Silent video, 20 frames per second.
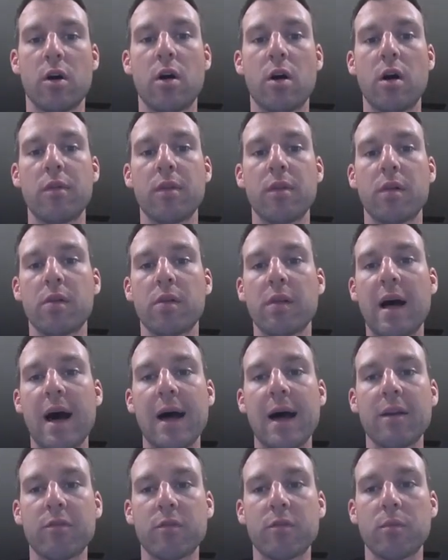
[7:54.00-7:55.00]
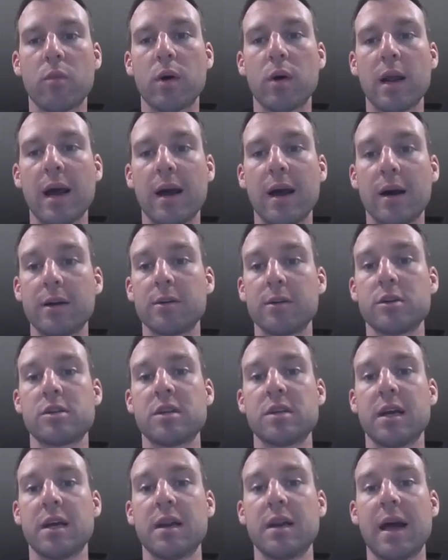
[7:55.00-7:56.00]
on the lot from what I
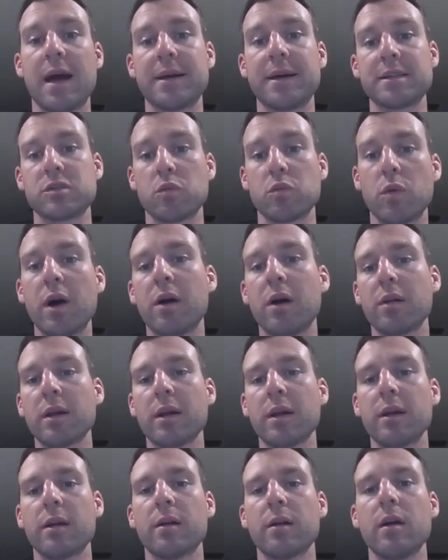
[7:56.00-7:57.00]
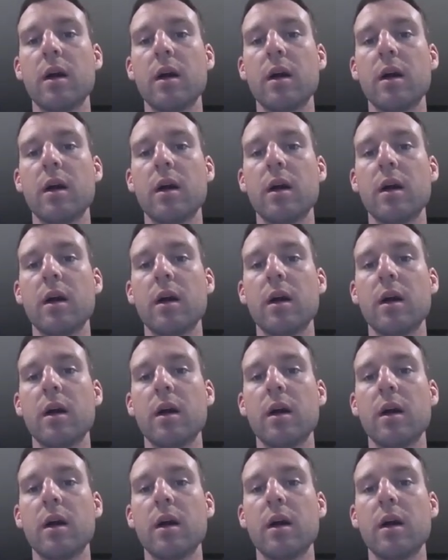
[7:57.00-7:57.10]
understand as well here.